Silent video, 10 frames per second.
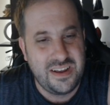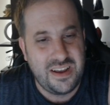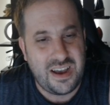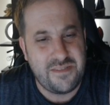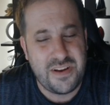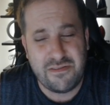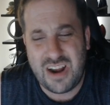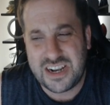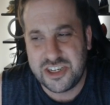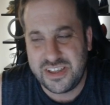I've never
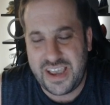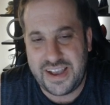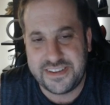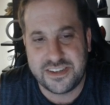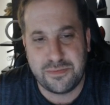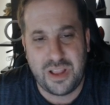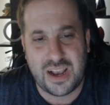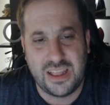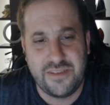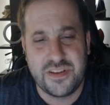actually had sablak. I
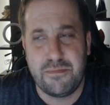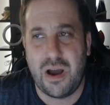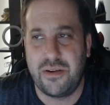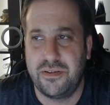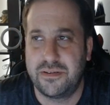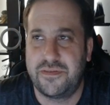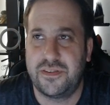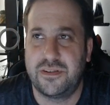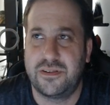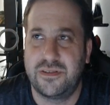lived in Bandung
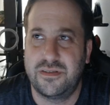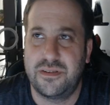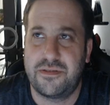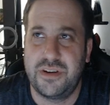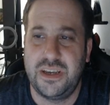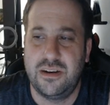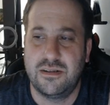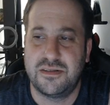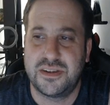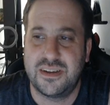for 3
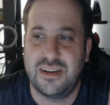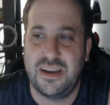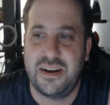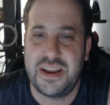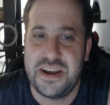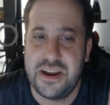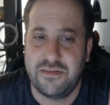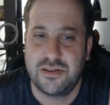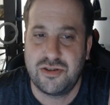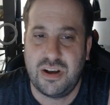years, and I
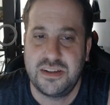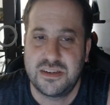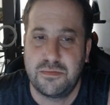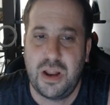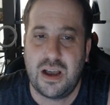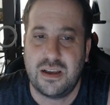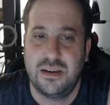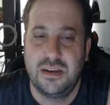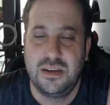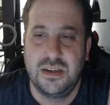never tried sablak.
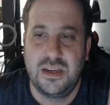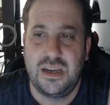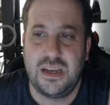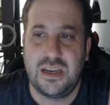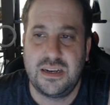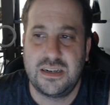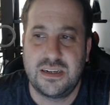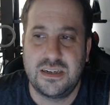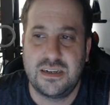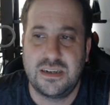And
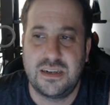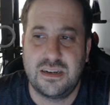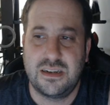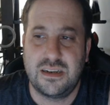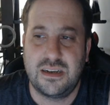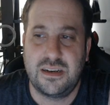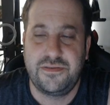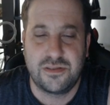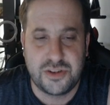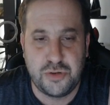I
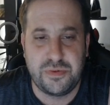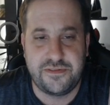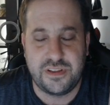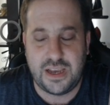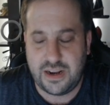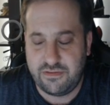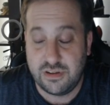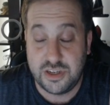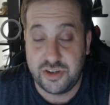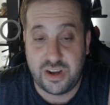feel stupid for that. I
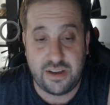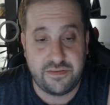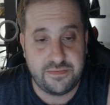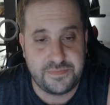really should have.